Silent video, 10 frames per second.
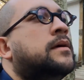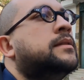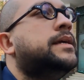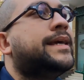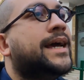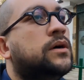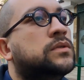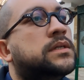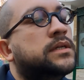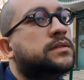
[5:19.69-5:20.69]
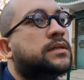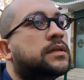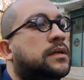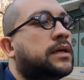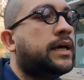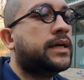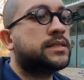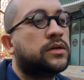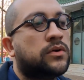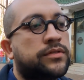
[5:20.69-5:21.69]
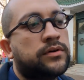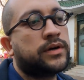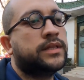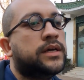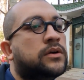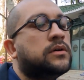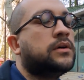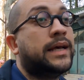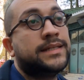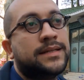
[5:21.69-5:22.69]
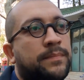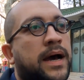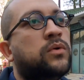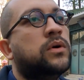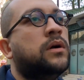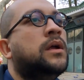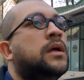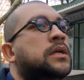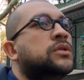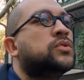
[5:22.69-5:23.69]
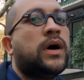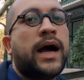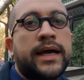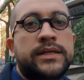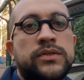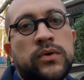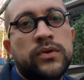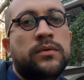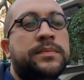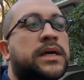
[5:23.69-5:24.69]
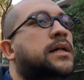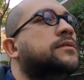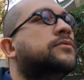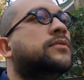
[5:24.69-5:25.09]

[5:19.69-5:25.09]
the accountant has the authority or has the power to act on your behalf.